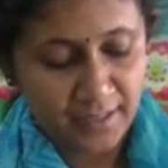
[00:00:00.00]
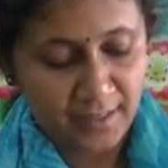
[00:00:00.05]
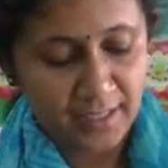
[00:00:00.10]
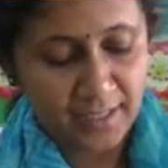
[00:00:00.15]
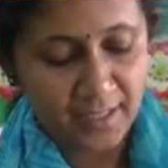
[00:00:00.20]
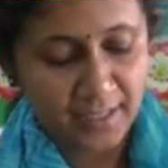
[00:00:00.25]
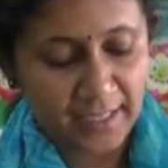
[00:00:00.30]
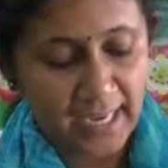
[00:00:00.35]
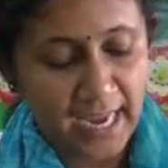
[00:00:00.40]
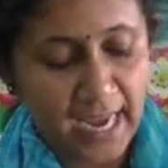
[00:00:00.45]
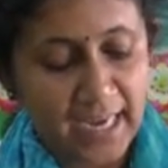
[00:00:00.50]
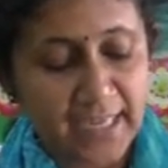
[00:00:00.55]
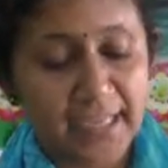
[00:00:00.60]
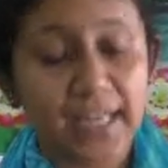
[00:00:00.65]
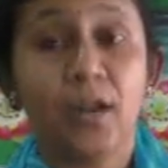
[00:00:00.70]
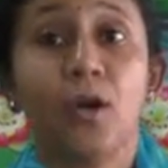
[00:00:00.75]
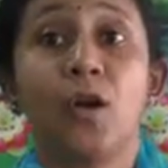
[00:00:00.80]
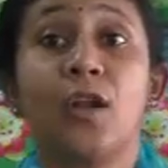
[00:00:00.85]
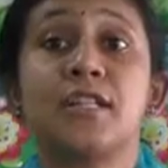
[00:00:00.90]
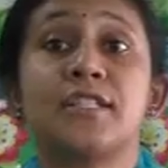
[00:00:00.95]
The
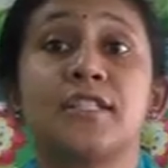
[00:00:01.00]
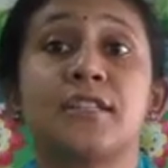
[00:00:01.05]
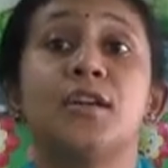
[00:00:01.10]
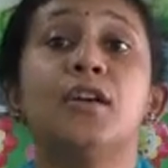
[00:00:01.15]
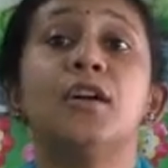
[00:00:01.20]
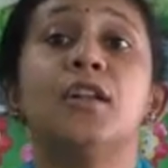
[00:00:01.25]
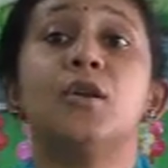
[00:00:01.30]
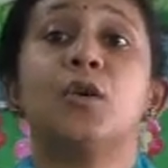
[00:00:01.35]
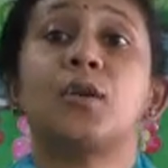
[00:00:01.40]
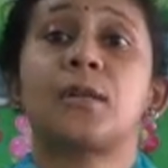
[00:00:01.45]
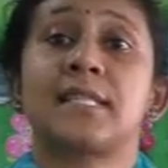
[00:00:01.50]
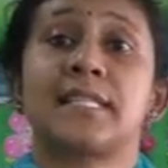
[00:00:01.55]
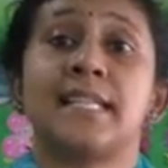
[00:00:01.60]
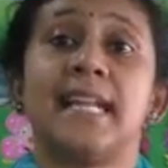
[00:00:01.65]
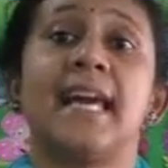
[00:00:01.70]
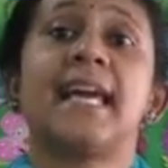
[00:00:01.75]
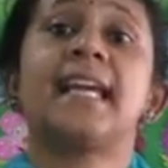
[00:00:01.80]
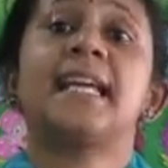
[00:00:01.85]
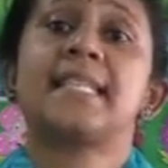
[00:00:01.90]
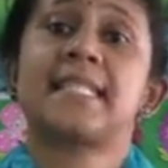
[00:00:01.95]
candle also looks
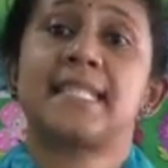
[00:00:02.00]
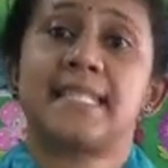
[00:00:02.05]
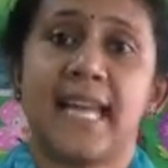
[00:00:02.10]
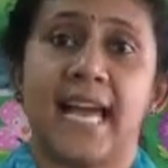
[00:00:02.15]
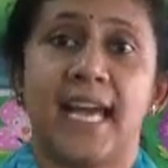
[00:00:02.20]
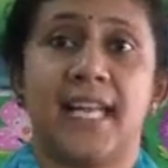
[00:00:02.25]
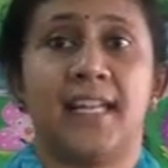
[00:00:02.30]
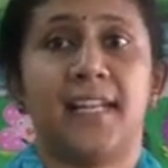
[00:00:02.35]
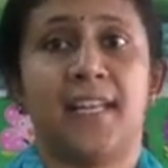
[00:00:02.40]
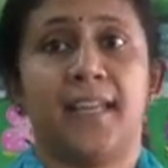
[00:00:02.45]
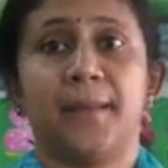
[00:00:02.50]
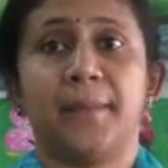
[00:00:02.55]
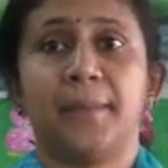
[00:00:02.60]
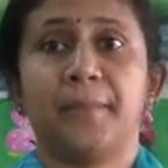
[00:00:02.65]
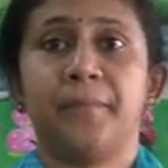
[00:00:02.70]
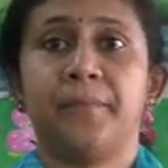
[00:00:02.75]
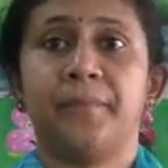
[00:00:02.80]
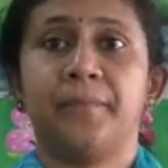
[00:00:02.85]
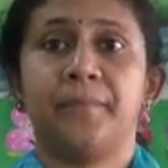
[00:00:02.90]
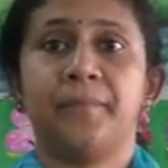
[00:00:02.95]
like standing.
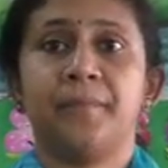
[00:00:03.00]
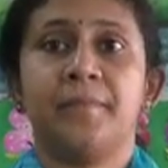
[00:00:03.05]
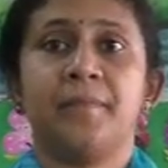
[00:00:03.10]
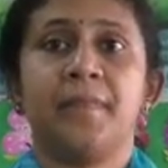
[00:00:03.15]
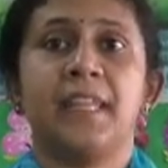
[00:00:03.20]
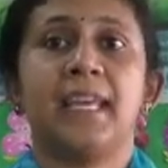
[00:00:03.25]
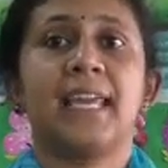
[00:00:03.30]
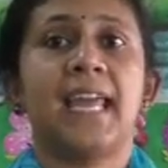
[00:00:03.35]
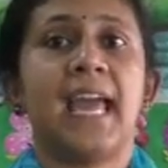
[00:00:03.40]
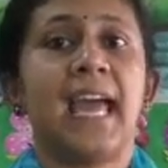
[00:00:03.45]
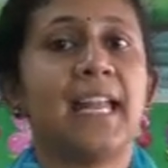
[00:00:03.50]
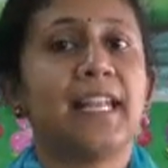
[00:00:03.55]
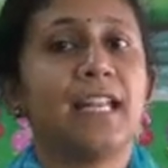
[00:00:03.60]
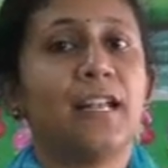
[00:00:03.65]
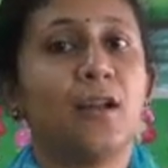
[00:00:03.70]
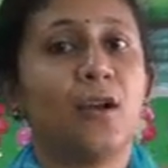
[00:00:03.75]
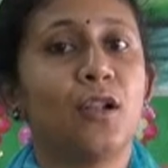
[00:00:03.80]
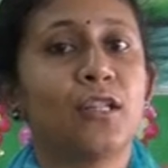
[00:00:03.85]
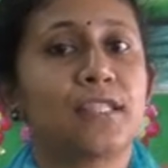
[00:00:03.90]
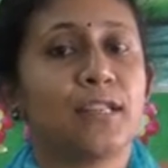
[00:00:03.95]
The
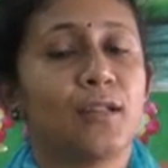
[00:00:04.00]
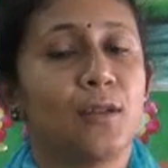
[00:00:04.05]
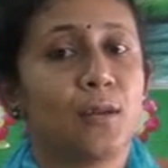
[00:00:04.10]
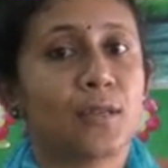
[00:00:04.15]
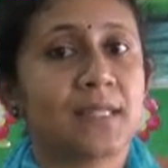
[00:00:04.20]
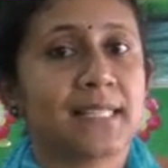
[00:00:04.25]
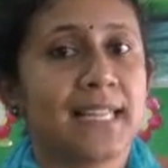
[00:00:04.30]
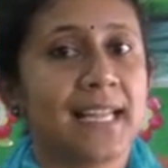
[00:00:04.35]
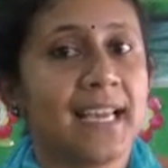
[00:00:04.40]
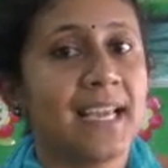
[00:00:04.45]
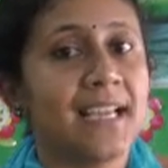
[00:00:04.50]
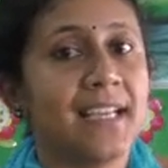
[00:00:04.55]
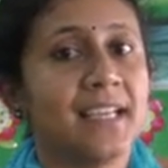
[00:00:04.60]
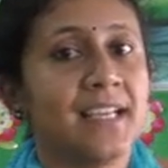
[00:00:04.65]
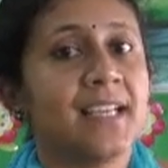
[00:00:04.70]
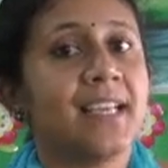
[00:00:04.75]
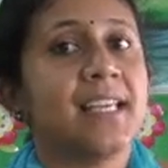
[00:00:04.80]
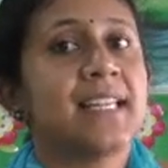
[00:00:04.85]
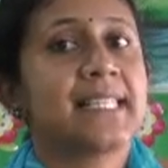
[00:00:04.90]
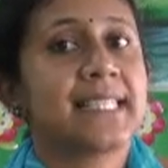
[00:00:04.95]
candle also looks
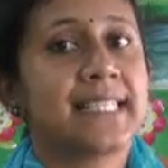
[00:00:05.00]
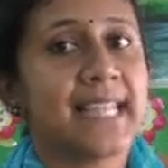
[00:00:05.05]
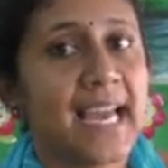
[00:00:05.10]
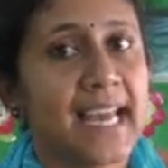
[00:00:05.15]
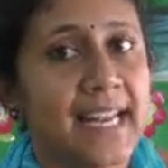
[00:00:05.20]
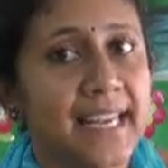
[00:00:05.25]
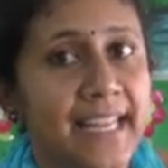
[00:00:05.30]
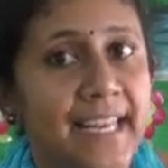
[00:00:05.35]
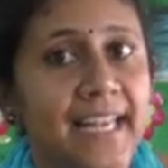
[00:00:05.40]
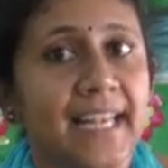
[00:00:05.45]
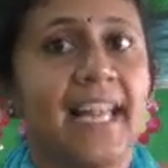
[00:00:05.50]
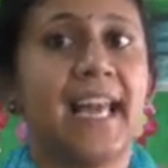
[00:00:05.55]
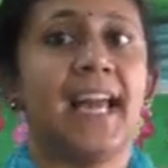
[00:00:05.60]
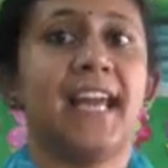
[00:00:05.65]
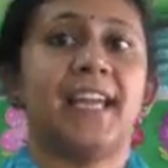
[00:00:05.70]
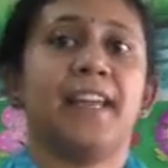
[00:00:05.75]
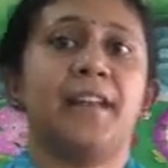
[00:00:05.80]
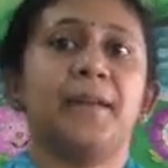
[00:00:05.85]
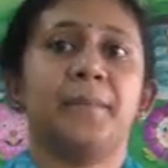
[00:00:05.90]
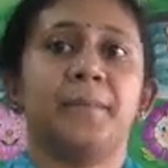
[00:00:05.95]
like standing
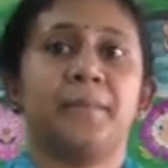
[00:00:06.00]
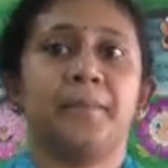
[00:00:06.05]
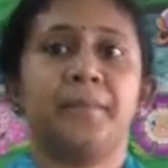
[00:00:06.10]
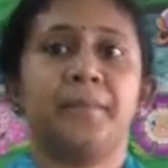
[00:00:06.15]
line.